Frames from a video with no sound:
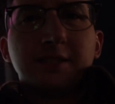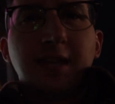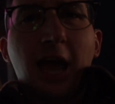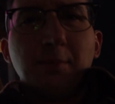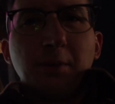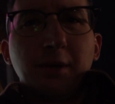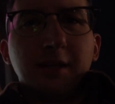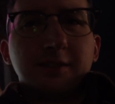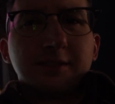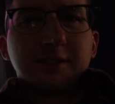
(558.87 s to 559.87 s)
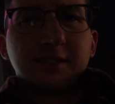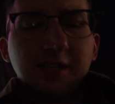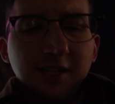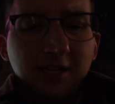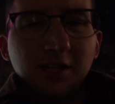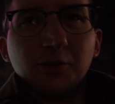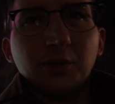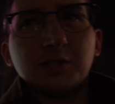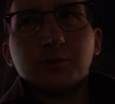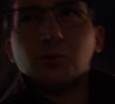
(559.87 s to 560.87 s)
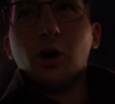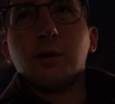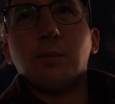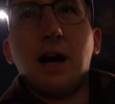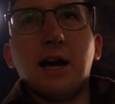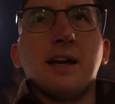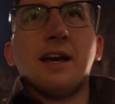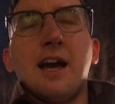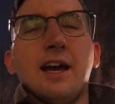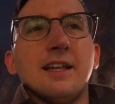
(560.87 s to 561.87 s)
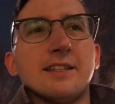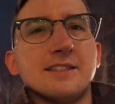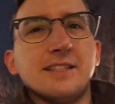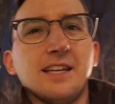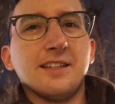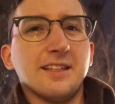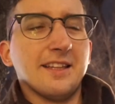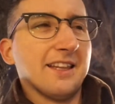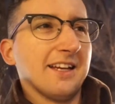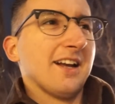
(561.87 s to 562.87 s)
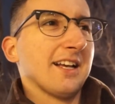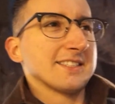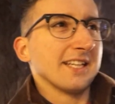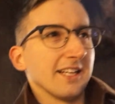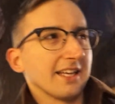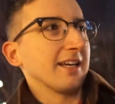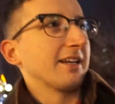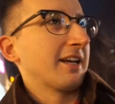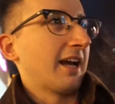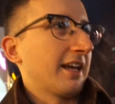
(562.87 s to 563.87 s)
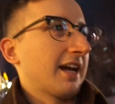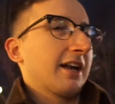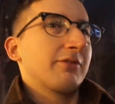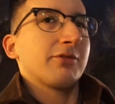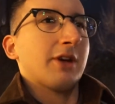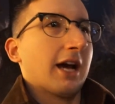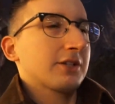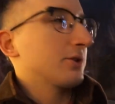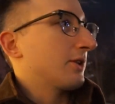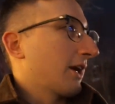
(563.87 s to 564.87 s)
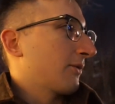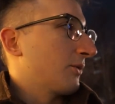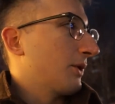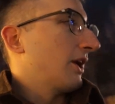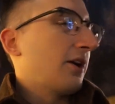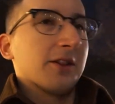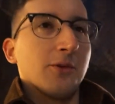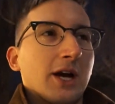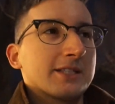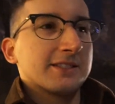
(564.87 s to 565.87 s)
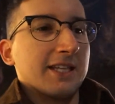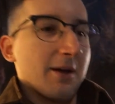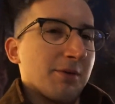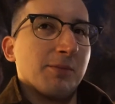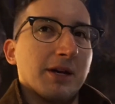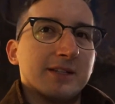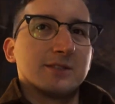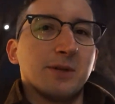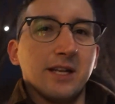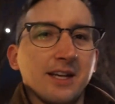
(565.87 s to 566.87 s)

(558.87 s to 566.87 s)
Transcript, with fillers: Happy Pills. We just walked by. They're not selling any kind of actual, like what we know in the West is Happy Pills, but...